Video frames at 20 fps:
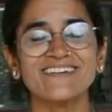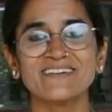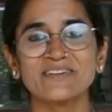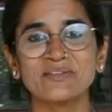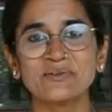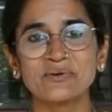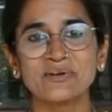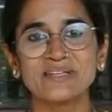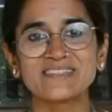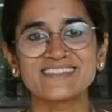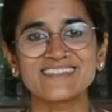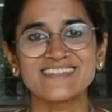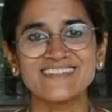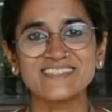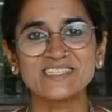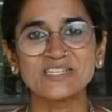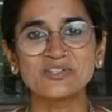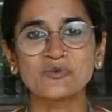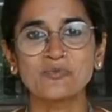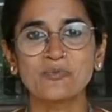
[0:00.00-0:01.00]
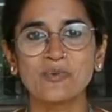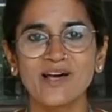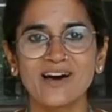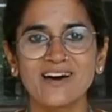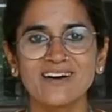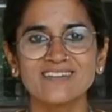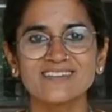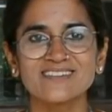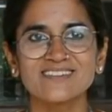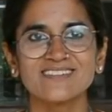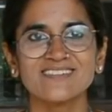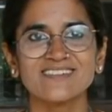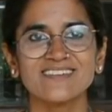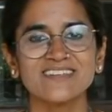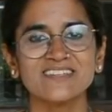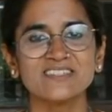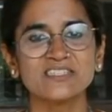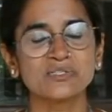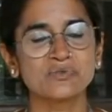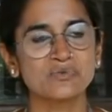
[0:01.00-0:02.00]
You know, it's easy to plant,
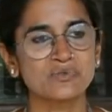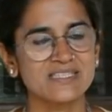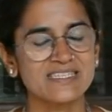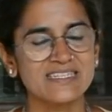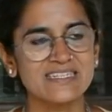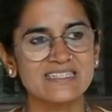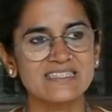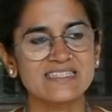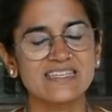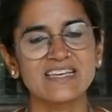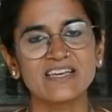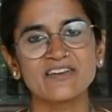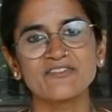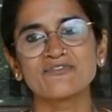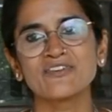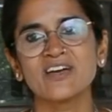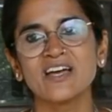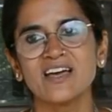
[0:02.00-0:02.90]
easy to seed save,